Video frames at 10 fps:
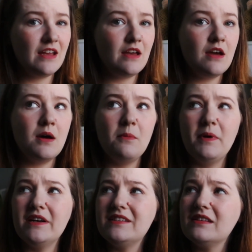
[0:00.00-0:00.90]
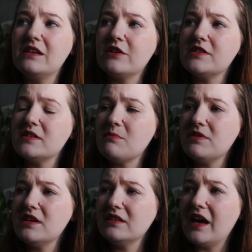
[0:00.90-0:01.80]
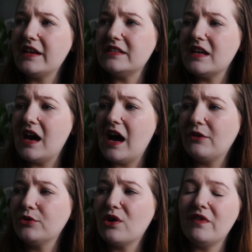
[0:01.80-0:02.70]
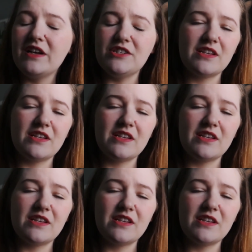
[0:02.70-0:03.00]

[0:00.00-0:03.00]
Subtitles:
But there's something that I don't know if I just kind